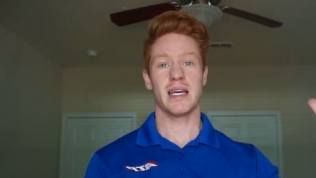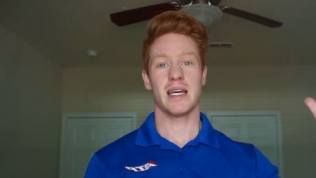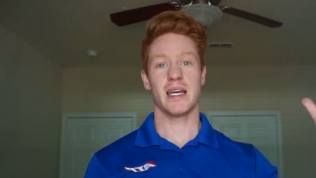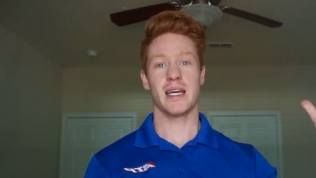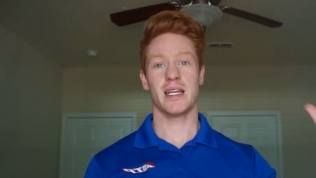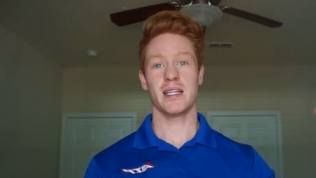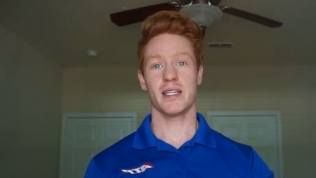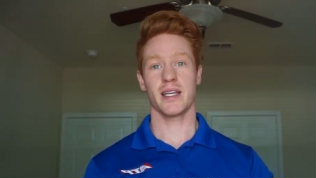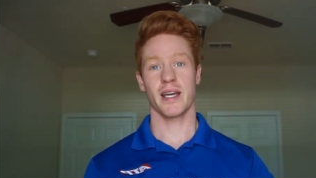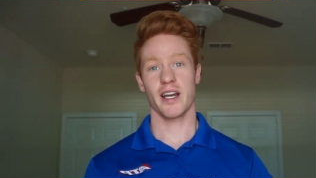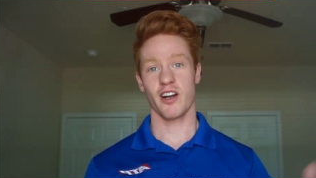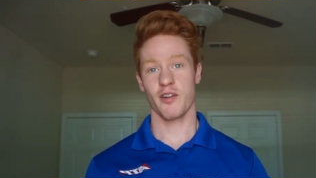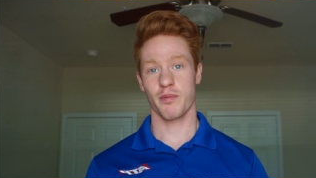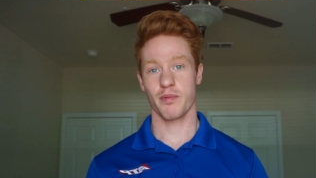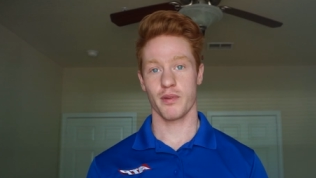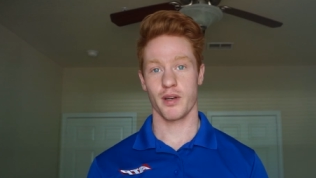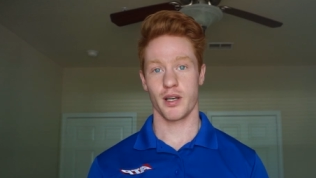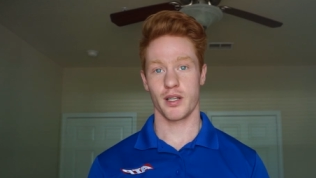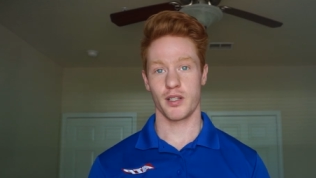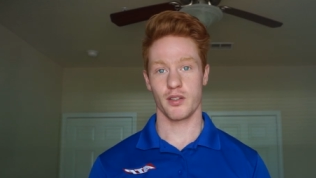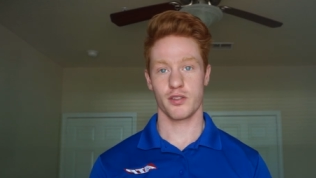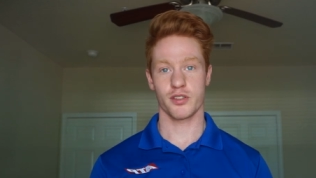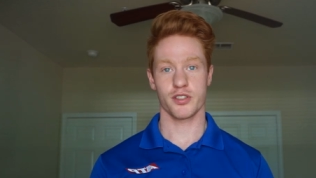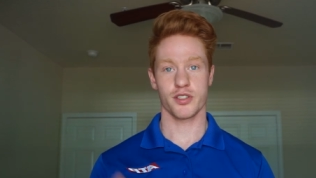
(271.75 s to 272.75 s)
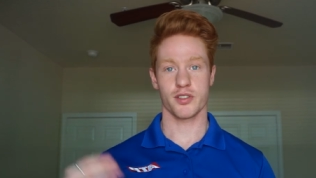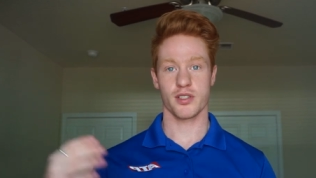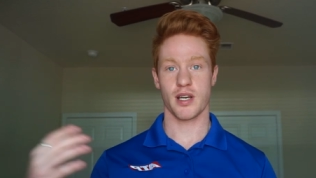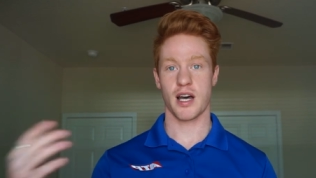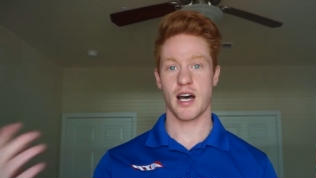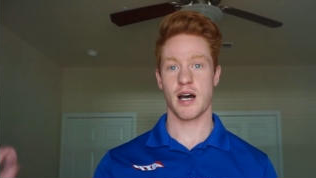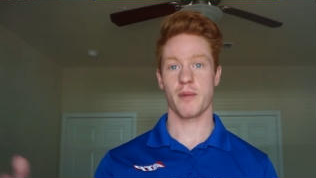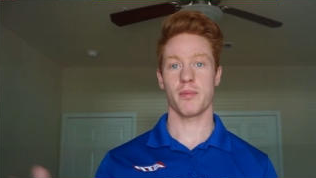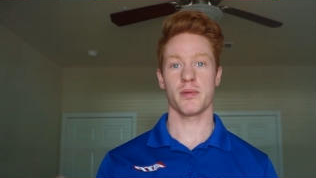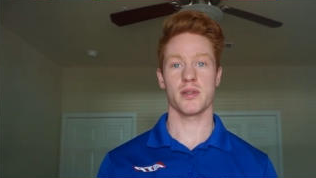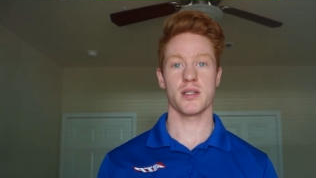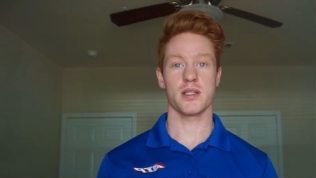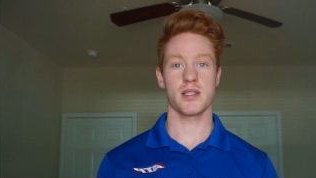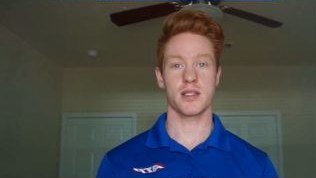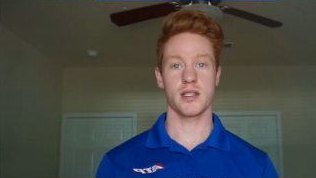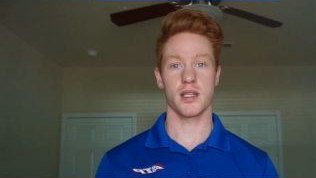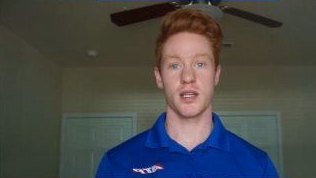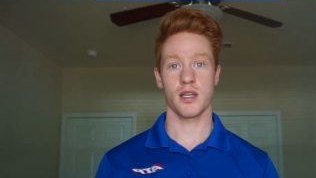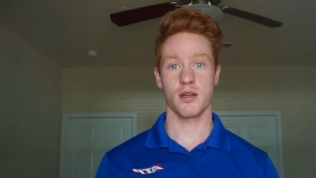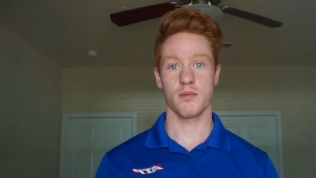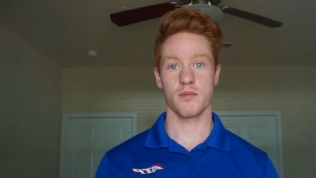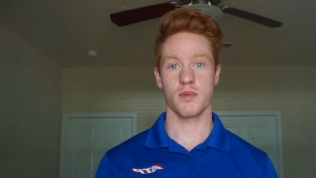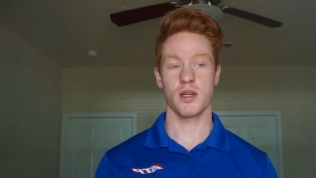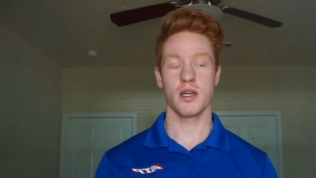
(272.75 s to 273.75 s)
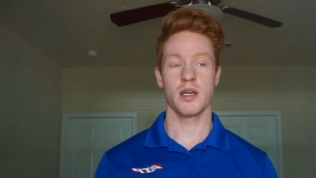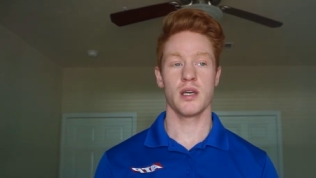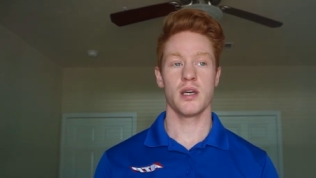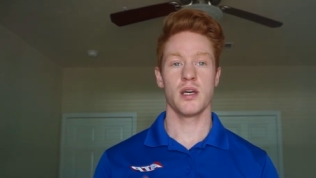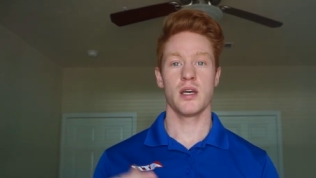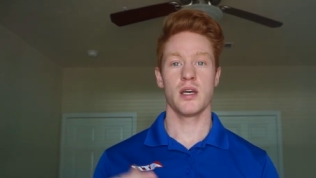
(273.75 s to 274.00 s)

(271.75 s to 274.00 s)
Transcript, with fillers: in the airplane, you can just hop in the sim,